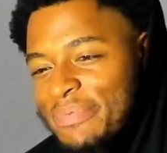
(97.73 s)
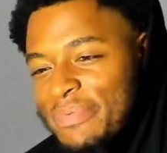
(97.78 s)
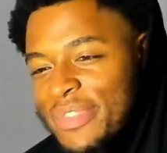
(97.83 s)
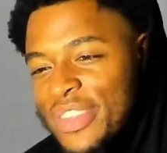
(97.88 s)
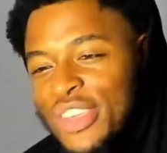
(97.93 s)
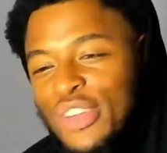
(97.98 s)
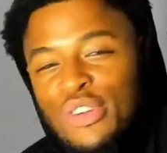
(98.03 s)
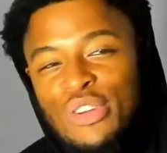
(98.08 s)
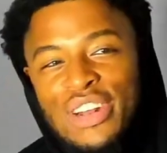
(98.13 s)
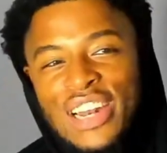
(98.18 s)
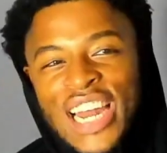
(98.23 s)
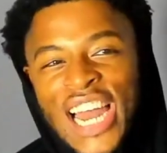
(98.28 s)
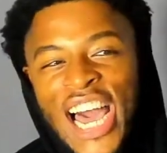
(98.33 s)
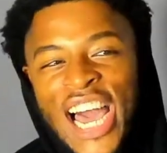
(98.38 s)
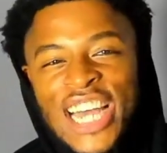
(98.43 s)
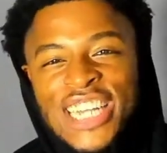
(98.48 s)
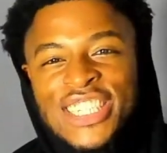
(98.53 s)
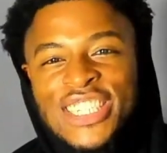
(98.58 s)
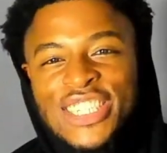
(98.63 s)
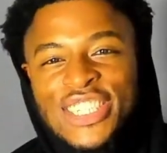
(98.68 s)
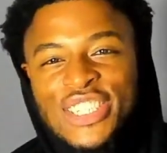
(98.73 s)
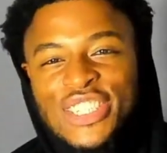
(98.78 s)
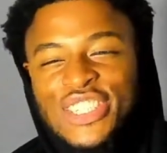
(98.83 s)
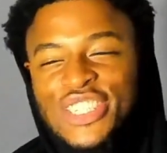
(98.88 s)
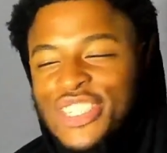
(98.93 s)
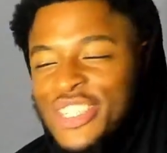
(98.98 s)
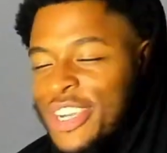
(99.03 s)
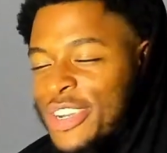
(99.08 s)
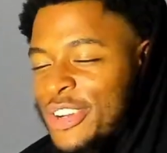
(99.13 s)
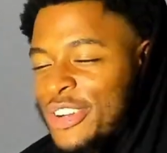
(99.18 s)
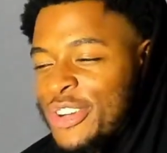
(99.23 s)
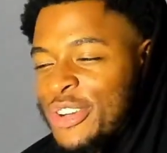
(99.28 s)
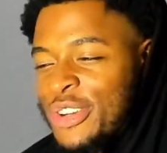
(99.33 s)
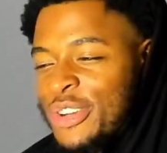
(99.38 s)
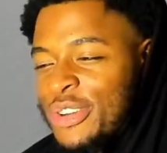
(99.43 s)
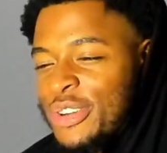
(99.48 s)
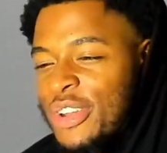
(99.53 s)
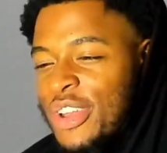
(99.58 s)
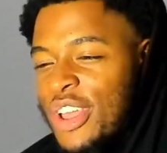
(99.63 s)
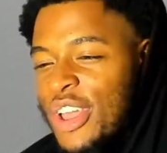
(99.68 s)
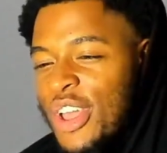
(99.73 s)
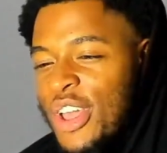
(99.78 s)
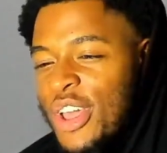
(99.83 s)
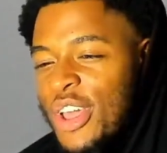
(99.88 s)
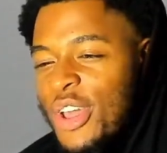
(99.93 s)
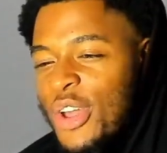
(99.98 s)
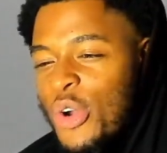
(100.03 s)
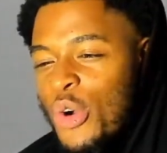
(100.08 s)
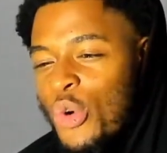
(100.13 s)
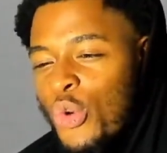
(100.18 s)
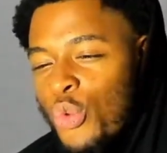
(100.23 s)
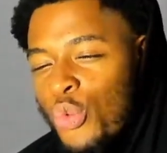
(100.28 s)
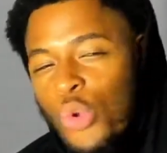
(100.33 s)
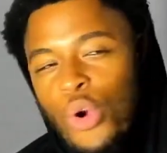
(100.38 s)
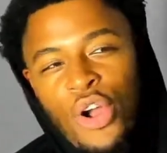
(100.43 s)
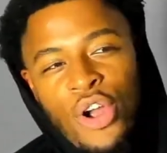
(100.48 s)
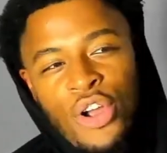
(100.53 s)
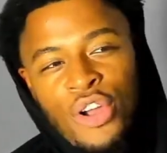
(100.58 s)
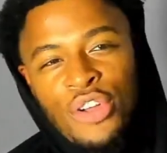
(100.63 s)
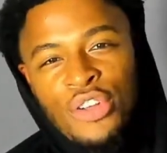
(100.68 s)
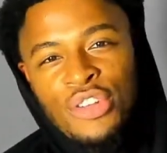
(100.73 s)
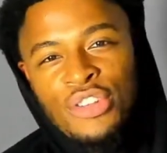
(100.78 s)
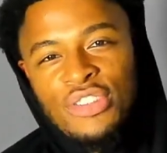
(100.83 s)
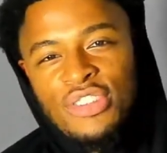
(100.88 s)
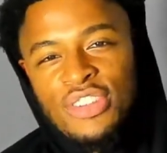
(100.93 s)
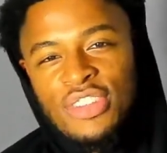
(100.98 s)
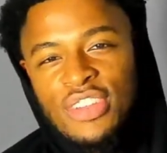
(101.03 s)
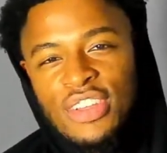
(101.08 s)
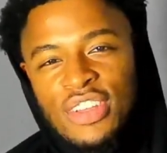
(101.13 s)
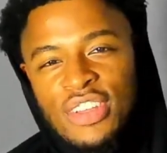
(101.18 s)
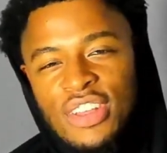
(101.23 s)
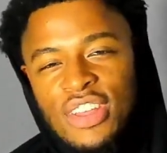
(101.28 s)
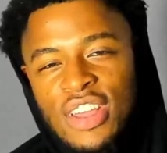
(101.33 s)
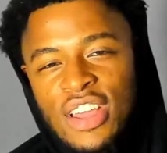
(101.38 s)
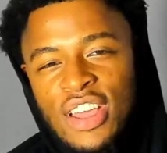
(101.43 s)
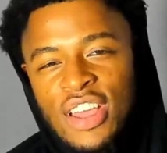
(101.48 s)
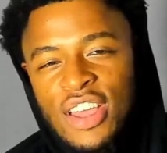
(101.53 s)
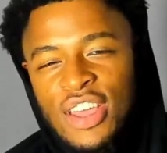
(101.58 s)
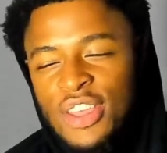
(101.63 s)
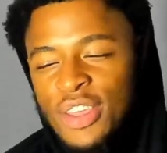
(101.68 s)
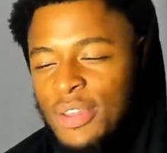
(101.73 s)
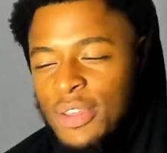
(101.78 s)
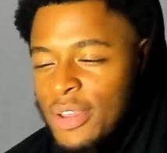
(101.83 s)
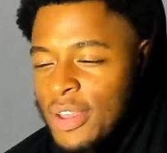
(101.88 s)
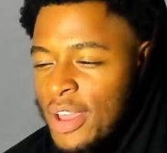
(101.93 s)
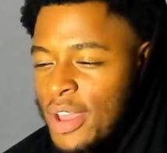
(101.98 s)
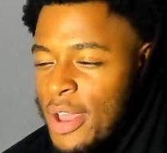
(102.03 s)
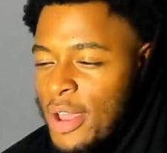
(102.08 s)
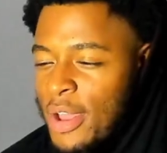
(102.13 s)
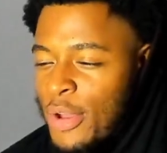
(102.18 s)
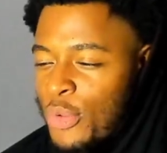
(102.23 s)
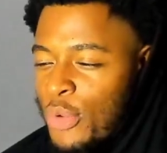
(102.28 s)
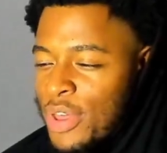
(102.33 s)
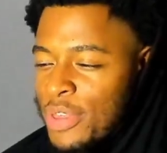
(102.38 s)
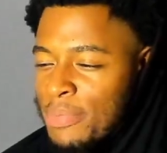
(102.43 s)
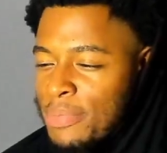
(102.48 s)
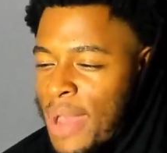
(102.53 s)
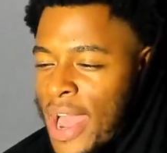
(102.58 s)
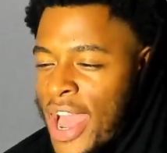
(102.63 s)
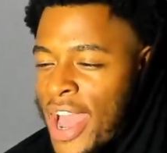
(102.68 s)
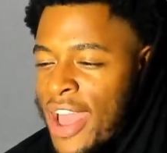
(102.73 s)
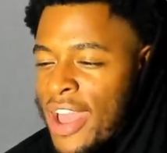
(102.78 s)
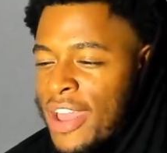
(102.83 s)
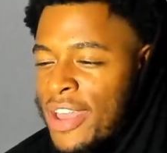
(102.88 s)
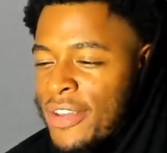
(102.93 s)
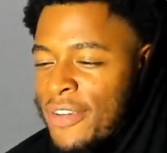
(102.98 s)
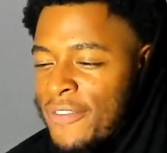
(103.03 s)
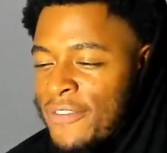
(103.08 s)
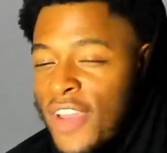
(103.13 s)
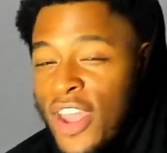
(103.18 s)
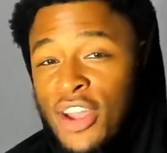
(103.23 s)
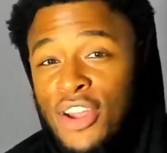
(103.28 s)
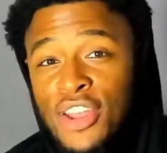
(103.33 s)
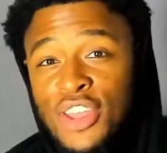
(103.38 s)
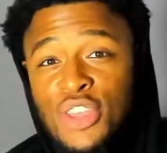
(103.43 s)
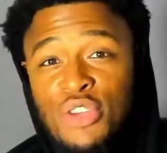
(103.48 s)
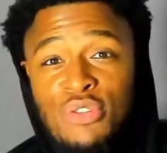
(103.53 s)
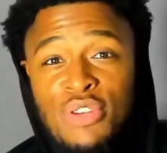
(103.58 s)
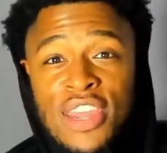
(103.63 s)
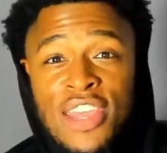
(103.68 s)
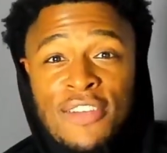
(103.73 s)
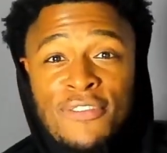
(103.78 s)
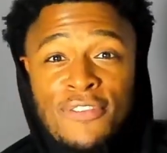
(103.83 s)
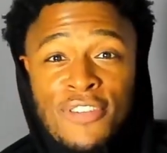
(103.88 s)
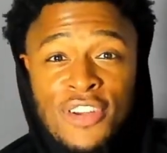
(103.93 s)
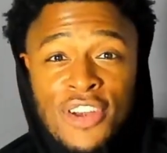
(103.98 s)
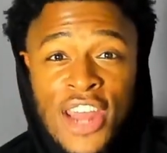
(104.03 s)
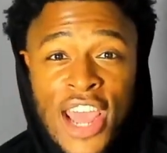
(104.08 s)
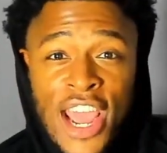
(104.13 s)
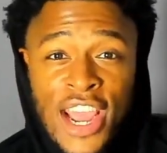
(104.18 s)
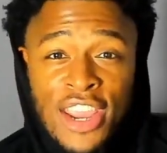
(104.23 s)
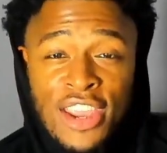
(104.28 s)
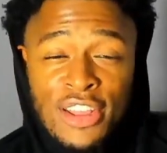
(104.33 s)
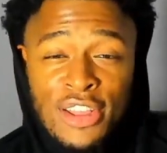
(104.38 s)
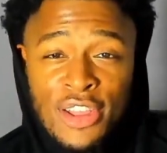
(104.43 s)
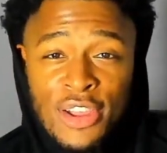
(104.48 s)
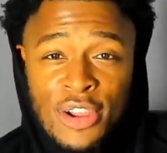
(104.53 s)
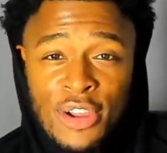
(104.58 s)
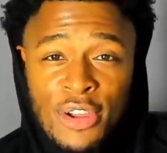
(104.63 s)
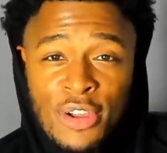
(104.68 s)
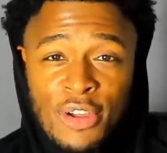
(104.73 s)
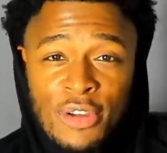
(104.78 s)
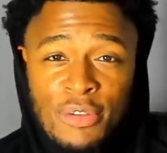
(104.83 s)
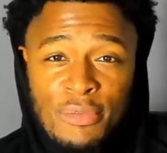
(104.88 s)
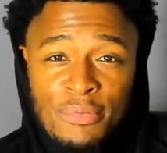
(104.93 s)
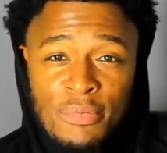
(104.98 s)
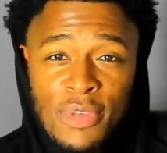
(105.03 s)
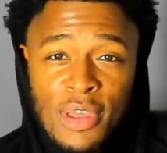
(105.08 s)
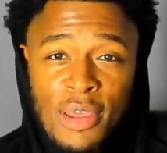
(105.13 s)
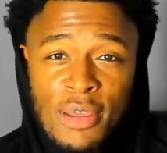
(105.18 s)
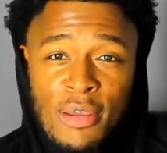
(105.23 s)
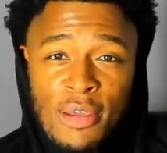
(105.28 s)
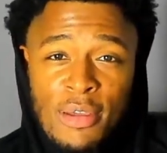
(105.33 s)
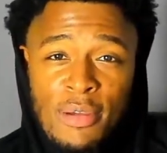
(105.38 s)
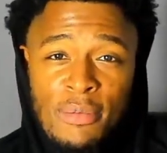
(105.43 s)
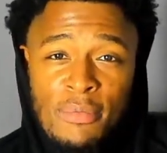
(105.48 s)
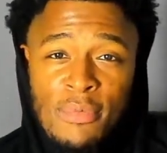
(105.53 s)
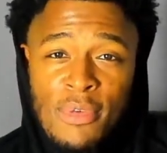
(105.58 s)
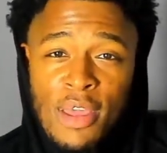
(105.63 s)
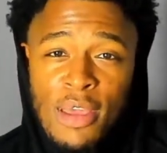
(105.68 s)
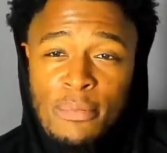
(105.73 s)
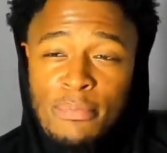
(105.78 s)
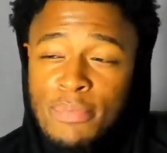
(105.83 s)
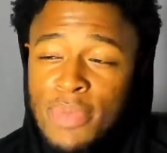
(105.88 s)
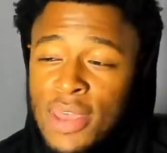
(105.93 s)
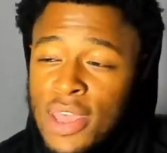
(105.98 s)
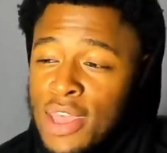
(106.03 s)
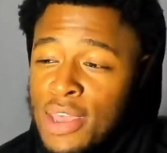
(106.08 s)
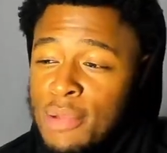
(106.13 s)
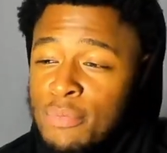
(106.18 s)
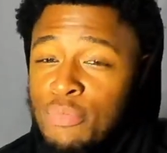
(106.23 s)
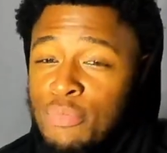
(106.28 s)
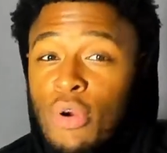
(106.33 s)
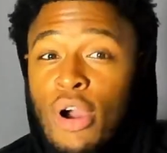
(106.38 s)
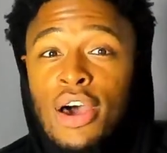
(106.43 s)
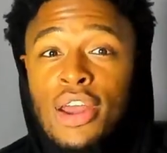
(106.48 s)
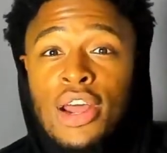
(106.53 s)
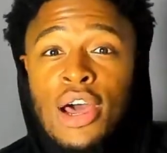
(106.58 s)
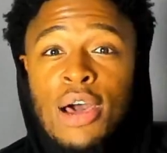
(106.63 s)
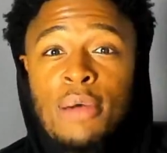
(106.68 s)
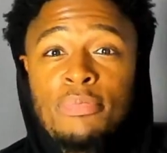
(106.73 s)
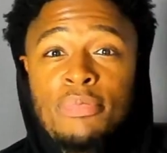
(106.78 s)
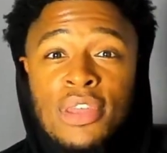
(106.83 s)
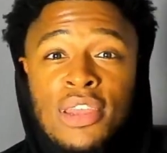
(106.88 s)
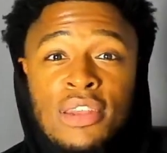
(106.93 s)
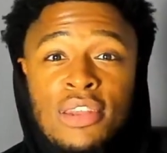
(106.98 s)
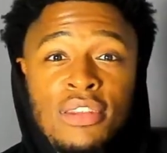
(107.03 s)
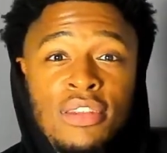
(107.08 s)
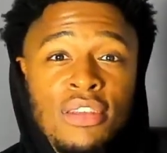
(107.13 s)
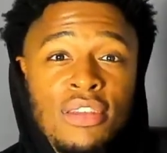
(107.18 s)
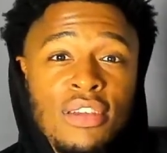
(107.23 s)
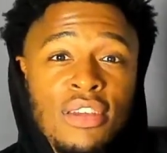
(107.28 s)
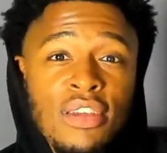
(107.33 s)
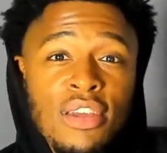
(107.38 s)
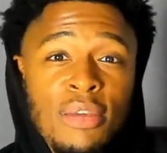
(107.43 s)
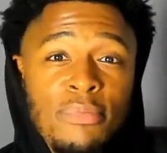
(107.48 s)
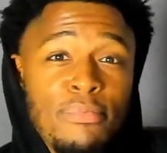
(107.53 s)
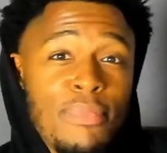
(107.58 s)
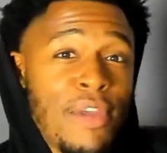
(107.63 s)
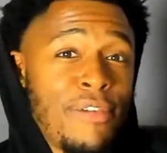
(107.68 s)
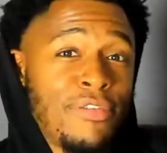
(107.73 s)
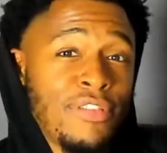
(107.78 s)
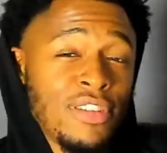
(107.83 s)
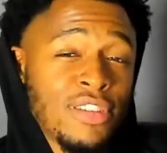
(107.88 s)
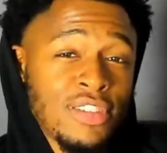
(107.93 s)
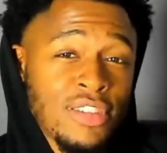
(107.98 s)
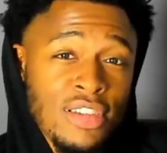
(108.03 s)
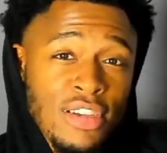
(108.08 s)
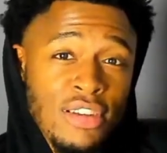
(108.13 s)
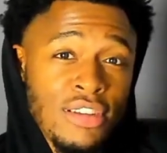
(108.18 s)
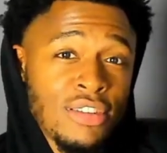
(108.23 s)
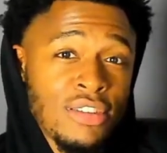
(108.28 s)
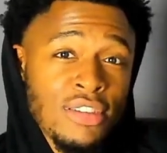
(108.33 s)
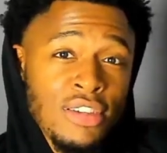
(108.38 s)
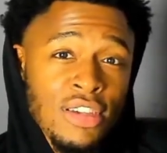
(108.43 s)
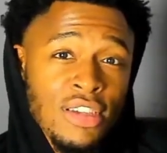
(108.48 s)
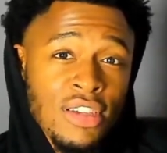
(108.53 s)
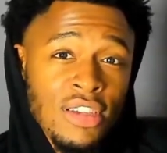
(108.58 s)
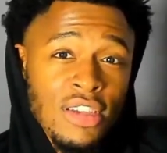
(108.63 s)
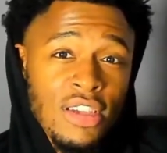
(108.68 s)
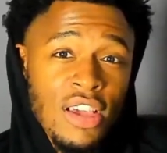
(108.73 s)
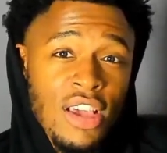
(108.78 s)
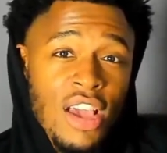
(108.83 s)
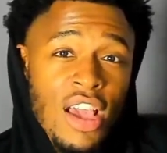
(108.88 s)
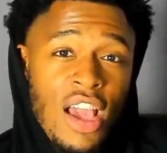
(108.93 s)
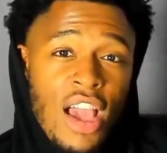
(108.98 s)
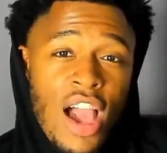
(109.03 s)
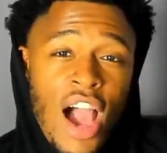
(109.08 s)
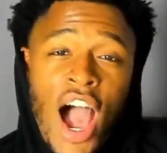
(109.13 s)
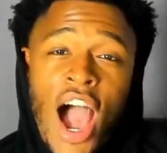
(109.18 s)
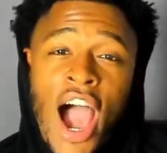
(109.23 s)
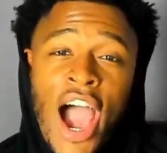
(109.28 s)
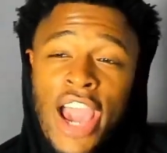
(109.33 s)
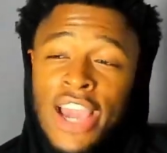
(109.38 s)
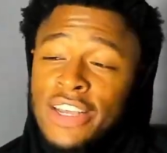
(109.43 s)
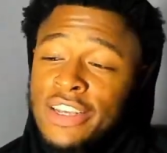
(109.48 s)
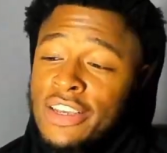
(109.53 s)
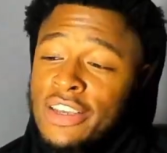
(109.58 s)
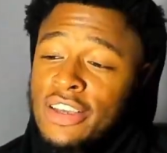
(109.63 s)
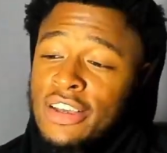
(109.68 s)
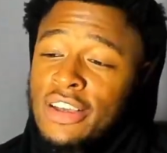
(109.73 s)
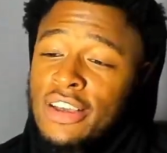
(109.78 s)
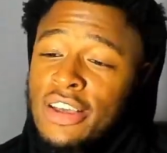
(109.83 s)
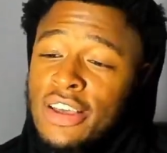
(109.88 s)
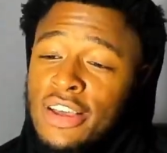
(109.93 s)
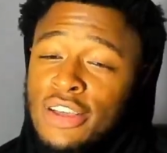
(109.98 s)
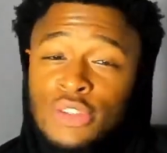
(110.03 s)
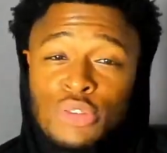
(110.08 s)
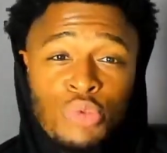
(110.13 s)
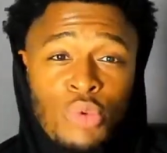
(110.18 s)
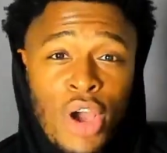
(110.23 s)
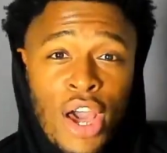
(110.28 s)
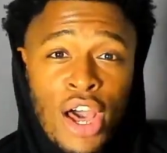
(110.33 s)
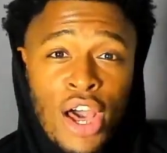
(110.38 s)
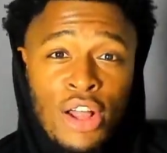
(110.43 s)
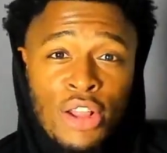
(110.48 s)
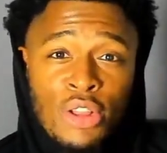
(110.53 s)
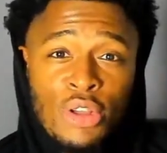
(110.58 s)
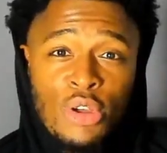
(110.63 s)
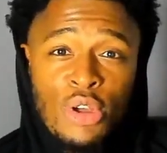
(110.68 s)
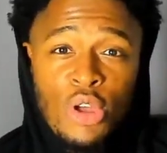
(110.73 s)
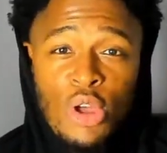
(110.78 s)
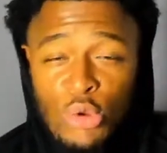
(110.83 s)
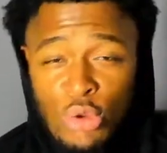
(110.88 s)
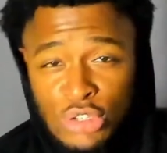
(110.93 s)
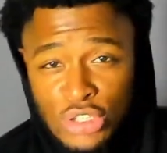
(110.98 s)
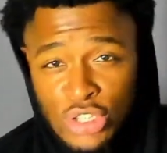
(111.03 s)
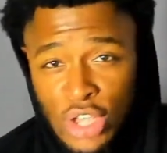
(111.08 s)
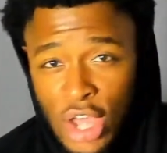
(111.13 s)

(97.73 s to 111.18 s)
utilizing certain words with my very unique vernacular being brought up in Memphis, Tennessee, I as well was